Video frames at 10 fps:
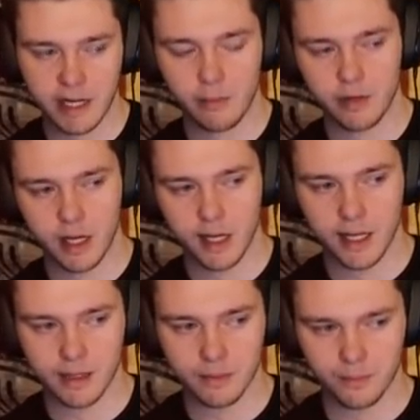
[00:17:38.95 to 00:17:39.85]
I would have gone
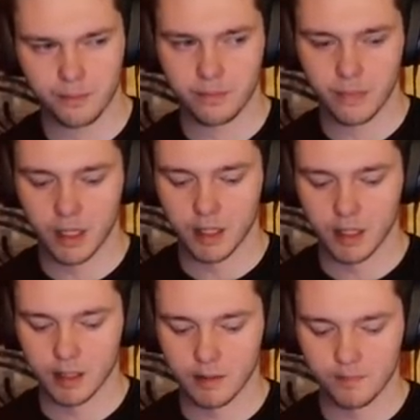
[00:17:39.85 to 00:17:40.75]
like
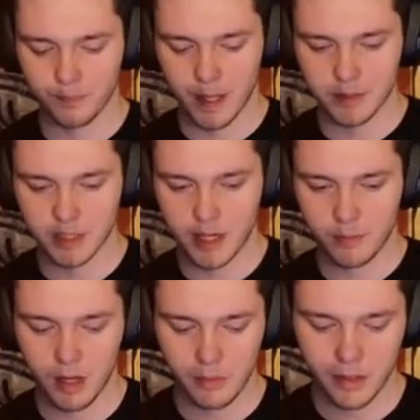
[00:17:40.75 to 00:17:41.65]
baby drag
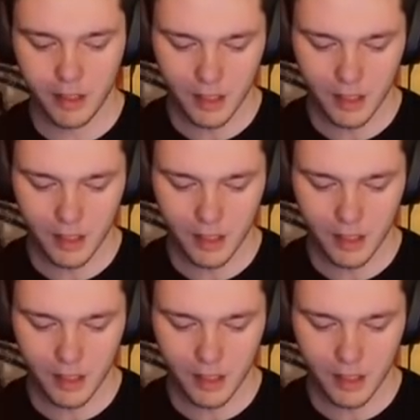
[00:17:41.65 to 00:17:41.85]
probably,